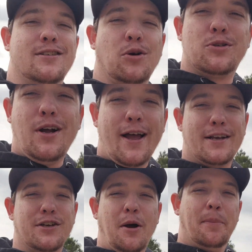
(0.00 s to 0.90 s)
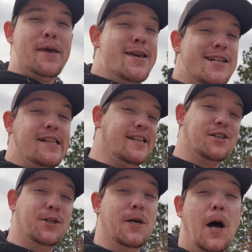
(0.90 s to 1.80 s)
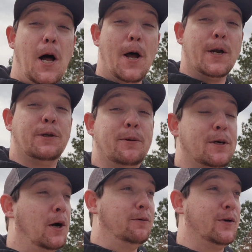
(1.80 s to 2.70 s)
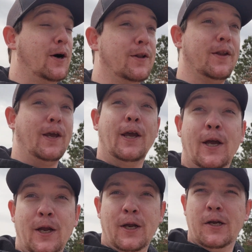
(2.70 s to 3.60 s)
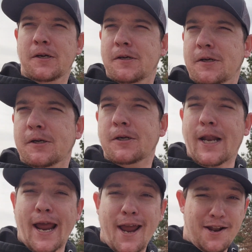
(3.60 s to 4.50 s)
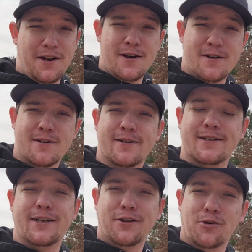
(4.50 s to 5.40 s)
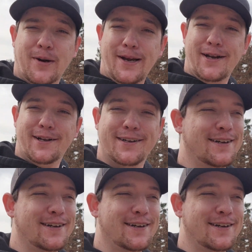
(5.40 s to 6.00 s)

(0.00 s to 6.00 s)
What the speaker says: so it's not as appealing to the eye to be golfing on the tan instead of the green.